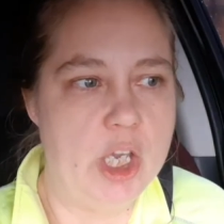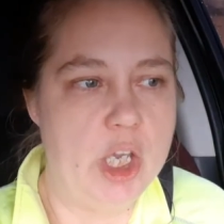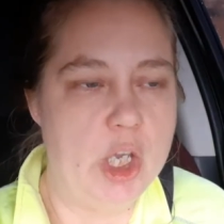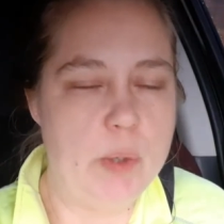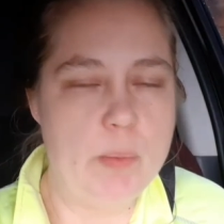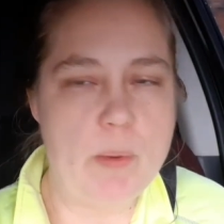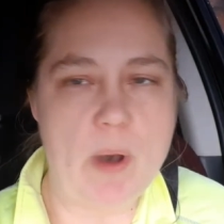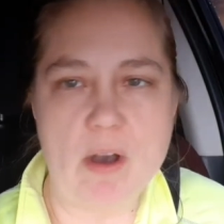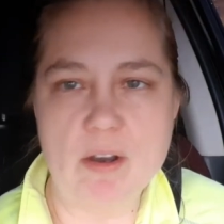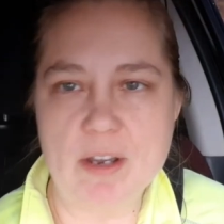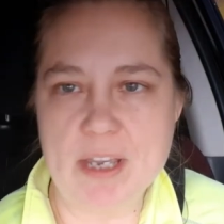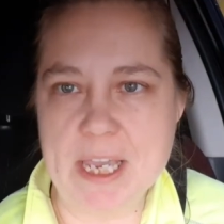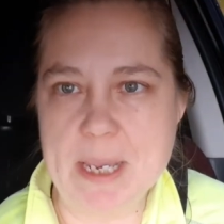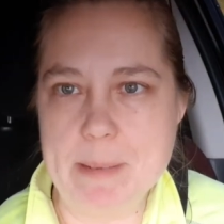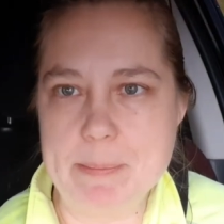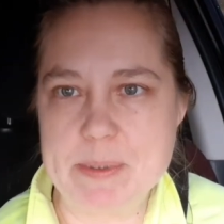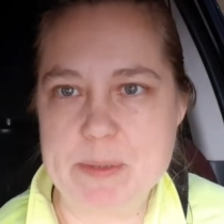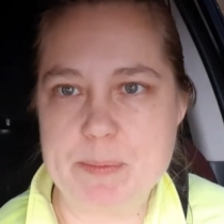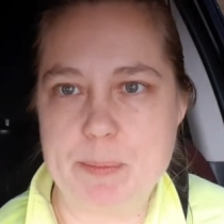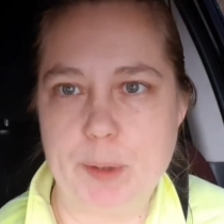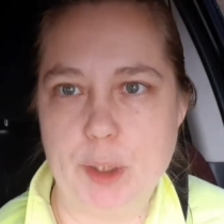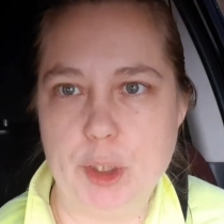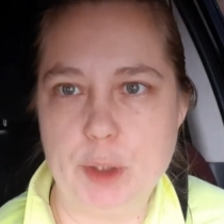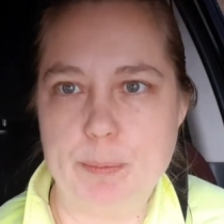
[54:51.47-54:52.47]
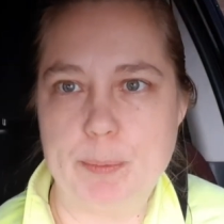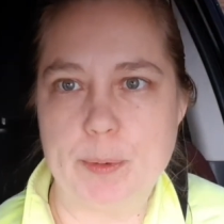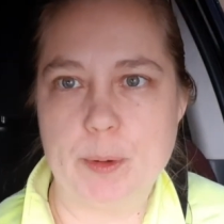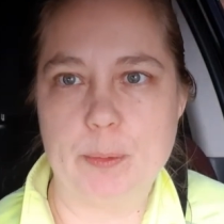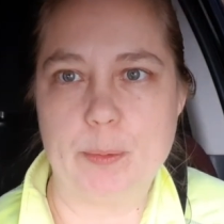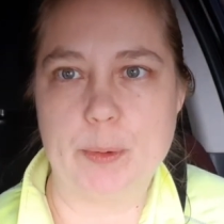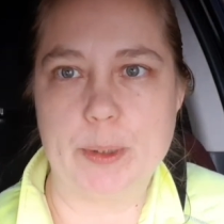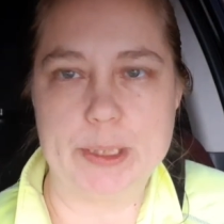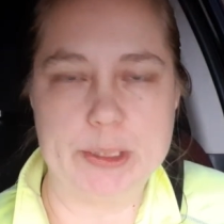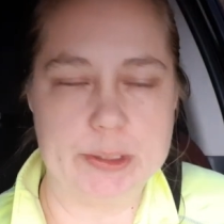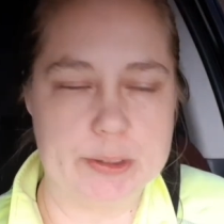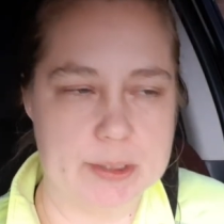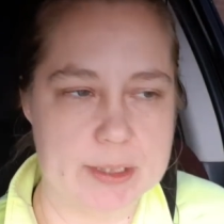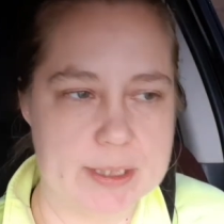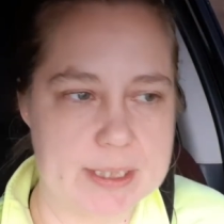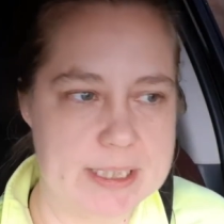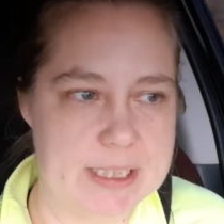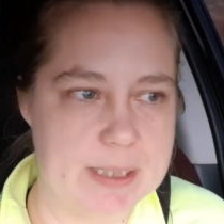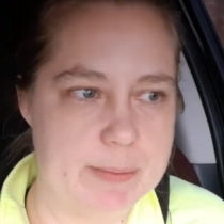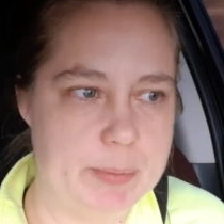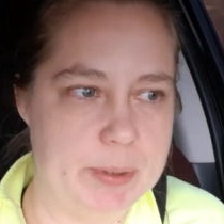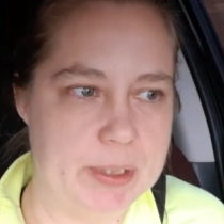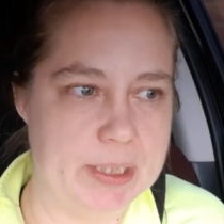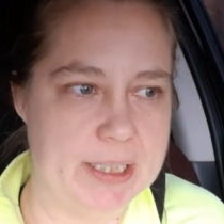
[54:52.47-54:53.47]
Who all keeps blooper reels
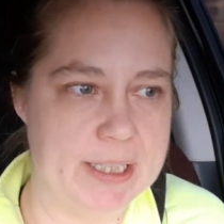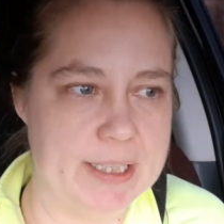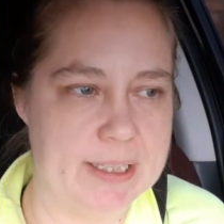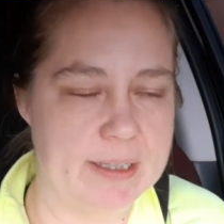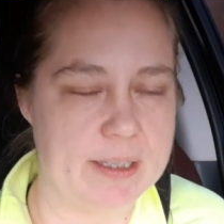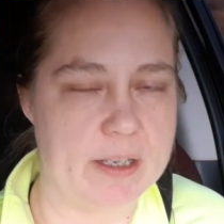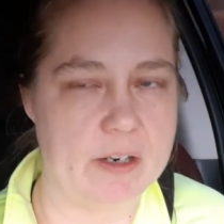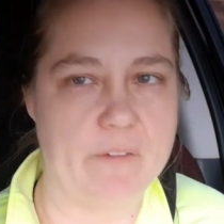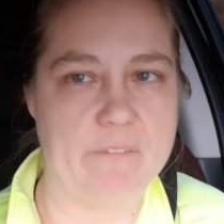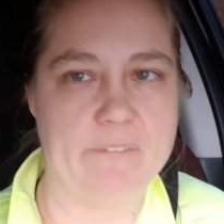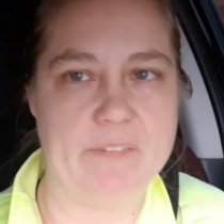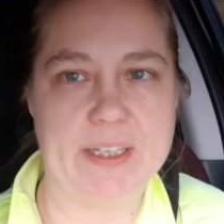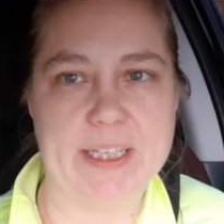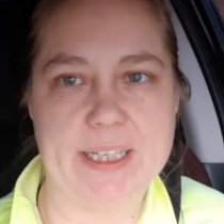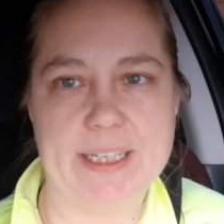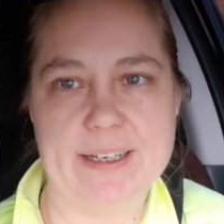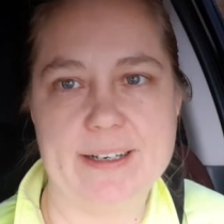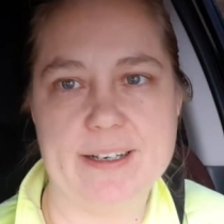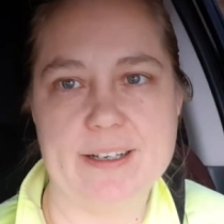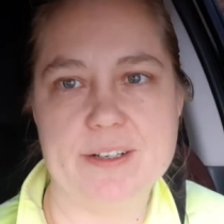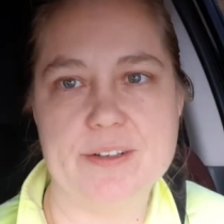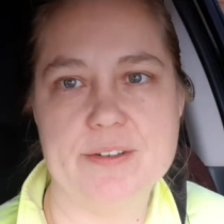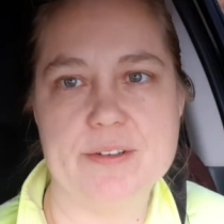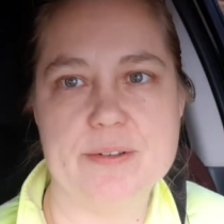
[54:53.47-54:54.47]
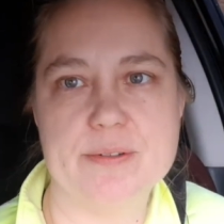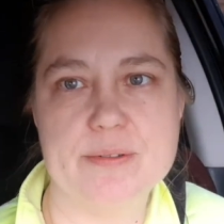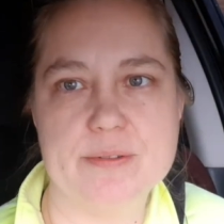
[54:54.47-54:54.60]
to put in their videos?